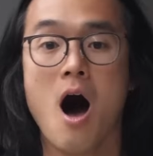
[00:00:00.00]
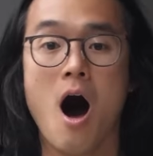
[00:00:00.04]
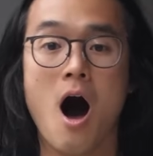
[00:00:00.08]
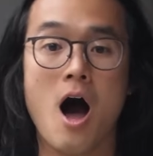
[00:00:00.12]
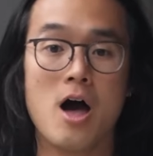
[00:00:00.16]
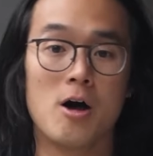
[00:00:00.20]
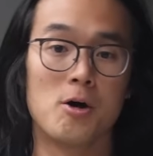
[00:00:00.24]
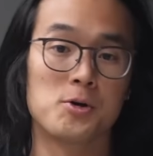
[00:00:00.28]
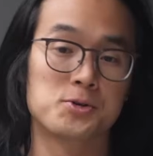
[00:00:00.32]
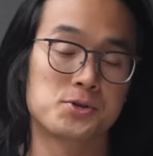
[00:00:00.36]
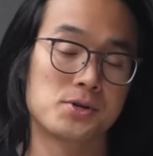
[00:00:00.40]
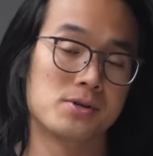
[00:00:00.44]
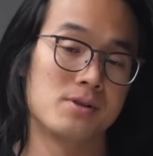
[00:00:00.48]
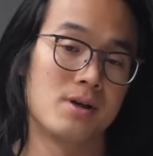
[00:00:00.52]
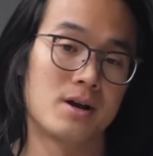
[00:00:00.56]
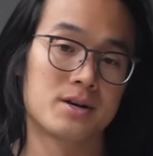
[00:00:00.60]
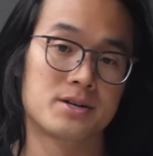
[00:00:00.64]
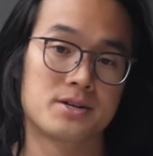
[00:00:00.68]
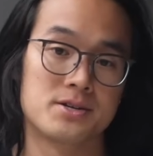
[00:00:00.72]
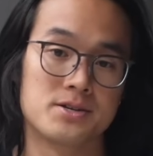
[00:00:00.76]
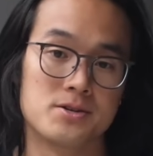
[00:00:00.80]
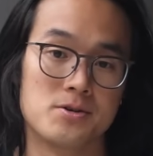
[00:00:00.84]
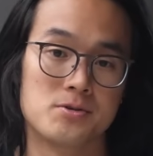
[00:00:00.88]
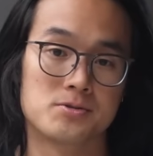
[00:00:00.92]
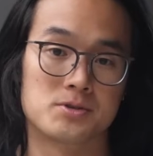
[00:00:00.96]
I also
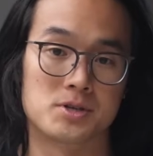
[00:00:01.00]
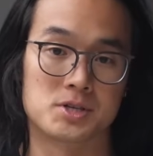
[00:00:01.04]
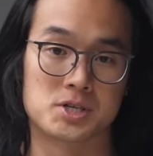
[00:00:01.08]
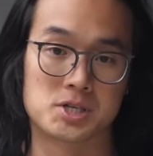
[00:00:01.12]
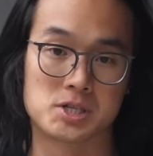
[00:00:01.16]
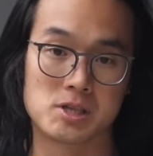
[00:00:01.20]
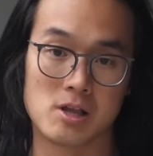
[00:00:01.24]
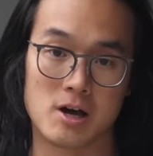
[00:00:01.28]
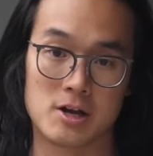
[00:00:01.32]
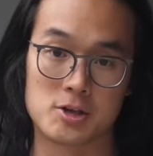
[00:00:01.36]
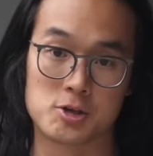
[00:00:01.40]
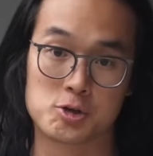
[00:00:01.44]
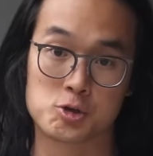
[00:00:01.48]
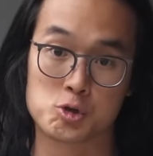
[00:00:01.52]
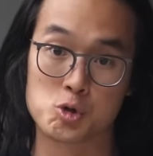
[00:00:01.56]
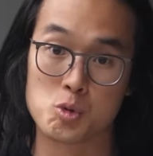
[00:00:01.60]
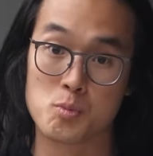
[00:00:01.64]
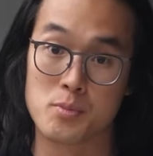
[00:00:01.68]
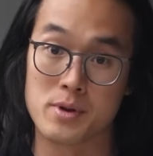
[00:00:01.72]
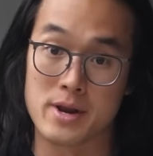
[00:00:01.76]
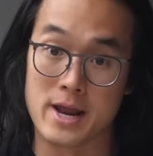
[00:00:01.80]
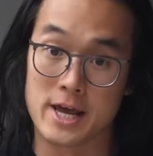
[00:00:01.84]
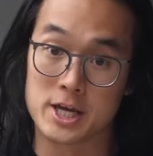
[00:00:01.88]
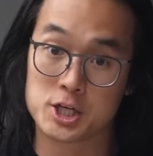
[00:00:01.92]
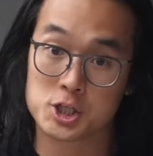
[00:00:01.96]
like to use a slight
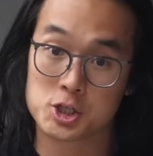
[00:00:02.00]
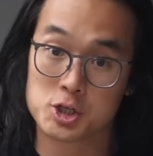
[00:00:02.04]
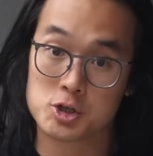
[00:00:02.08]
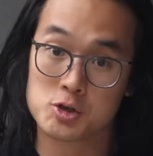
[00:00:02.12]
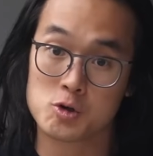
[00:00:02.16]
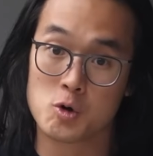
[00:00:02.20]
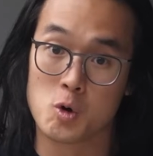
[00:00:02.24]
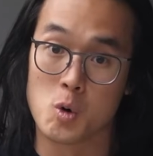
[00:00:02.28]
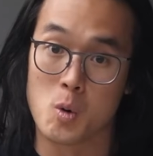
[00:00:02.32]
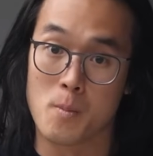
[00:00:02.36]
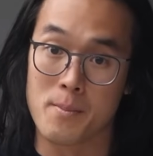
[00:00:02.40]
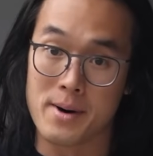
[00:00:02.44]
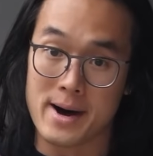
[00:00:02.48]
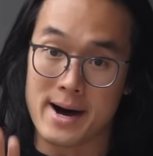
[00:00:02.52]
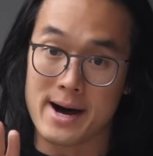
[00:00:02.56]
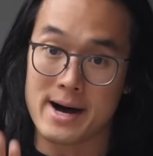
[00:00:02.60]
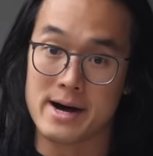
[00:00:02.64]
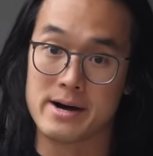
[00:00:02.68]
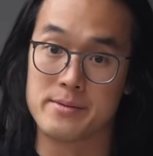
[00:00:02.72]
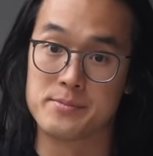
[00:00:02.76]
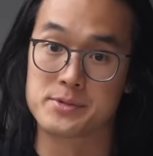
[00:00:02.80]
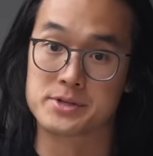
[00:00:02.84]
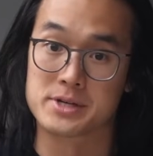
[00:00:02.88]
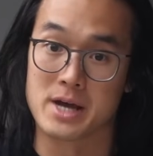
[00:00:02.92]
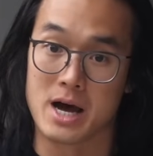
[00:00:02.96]
supination or
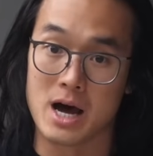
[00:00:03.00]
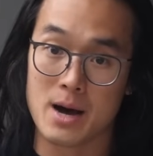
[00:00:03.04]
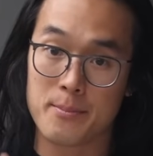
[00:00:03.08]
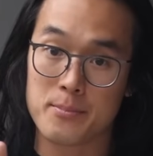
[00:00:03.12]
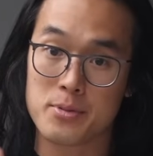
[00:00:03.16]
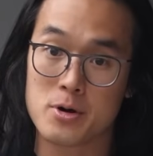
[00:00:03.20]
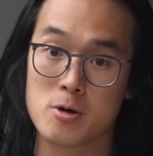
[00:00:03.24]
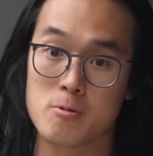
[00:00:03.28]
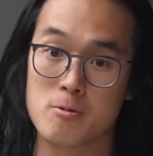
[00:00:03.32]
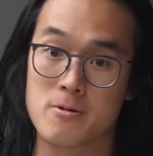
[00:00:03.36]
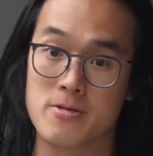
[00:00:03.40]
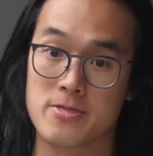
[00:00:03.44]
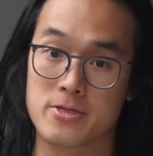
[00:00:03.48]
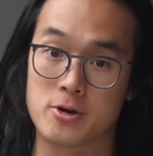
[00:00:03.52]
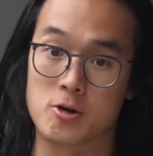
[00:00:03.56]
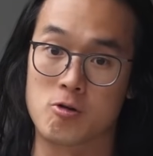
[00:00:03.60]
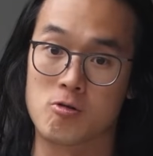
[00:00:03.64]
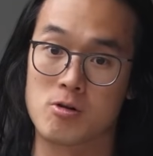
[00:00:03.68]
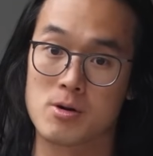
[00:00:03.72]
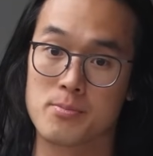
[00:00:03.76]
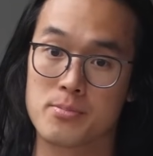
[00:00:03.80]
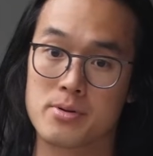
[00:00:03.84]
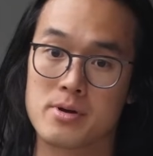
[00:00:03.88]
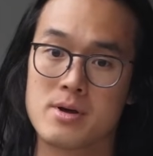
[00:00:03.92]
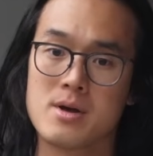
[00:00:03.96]
palms up with the
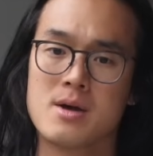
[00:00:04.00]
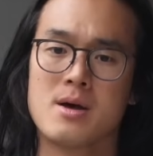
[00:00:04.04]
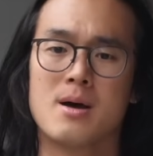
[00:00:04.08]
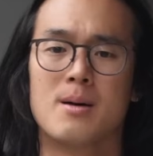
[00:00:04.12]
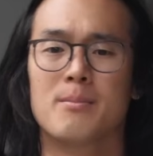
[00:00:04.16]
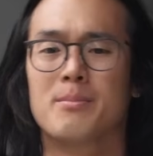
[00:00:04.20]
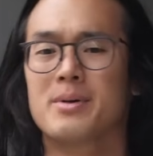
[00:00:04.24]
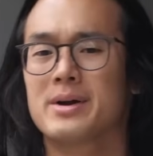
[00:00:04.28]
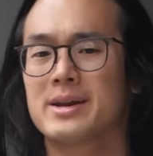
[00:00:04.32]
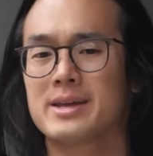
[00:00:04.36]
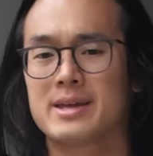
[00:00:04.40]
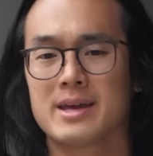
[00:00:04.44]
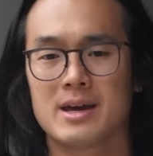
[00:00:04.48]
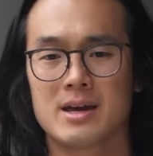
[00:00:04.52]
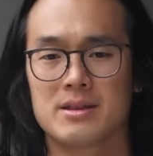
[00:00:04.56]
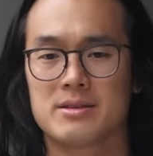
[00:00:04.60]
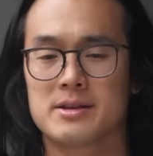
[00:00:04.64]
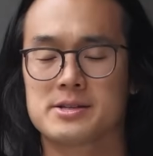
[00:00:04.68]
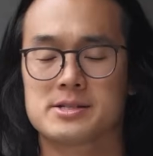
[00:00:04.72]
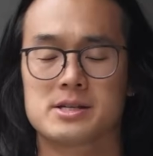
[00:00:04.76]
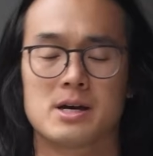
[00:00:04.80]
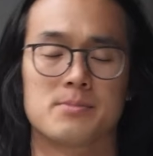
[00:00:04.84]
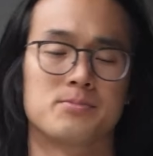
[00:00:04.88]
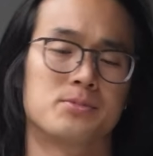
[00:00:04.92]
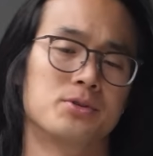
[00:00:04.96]
grip, but again,
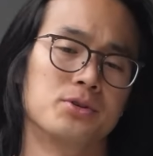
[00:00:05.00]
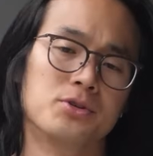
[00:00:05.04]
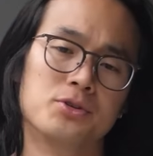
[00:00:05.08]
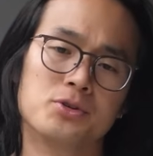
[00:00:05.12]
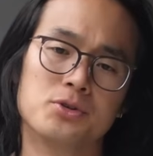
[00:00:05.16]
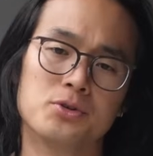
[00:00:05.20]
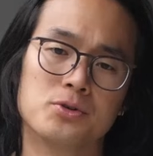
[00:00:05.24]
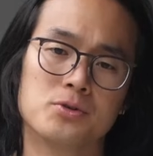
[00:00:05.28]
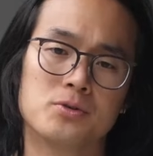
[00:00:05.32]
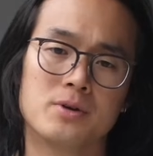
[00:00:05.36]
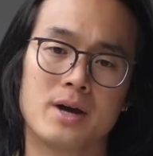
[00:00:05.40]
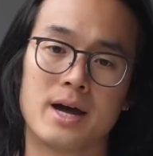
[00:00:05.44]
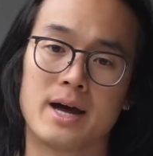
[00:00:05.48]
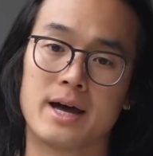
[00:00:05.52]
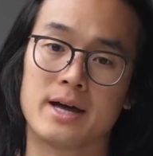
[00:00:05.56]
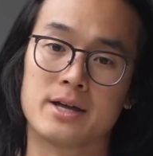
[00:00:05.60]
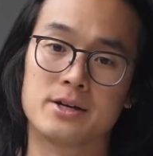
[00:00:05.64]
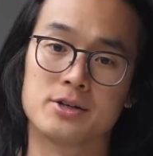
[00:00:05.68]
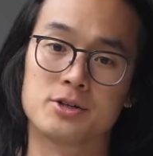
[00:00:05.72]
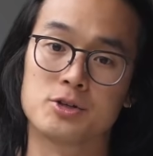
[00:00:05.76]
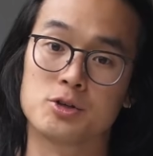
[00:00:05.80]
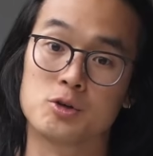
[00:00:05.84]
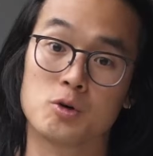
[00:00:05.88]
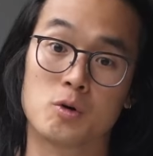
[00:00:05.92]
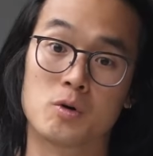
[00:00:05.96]
that's up to you
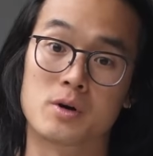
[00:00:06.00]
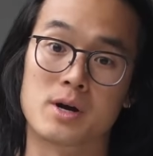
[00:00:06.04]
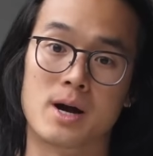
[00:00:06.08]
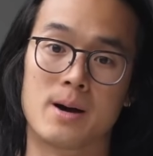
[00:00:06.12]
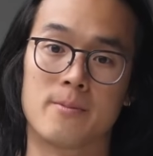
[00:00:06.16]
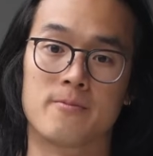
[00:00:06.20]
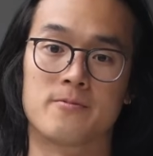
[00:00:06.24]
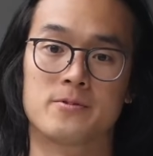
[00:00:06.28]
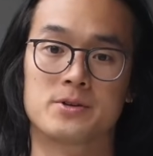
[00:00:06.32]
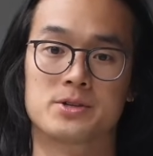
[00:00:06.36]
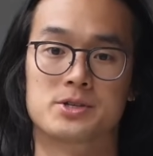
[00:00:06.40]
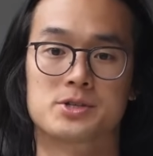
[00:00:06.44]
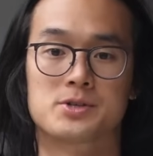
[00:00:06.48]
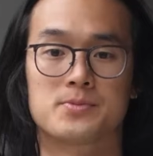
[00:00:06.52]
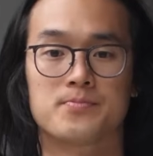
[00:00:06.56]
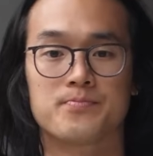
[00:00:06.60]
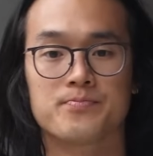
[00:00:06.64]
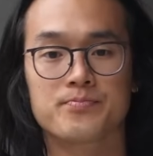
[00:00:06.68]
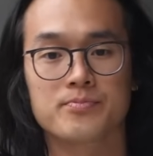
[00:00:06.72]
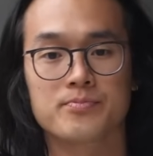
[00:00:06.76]
and your comfort.